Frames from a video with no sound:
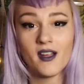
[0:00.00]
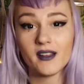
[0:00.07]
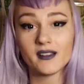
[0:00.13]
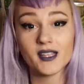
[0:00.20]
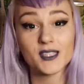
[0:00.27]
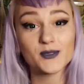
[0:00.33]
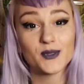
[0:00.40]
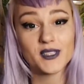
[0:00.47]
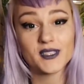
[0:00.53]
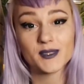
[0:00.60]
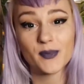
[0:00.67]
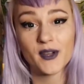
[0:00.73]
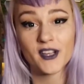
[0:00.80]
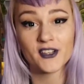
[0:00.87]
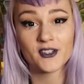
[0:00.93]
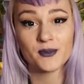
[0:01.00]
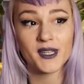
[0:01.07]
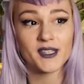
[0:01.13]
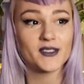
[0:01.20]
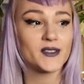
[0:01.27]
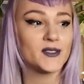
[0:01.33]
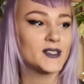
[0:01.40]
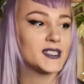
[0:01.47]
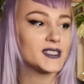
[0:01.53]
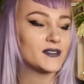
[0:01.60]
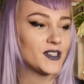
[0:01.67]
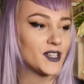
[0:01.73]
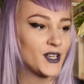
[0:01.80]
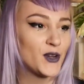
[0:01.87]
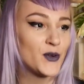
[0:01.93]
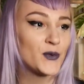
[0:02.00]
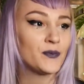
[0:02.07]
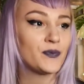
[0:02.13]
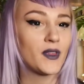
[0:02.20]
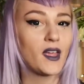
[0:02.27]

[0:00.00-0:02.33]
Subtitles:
that's what inspired me to do this video,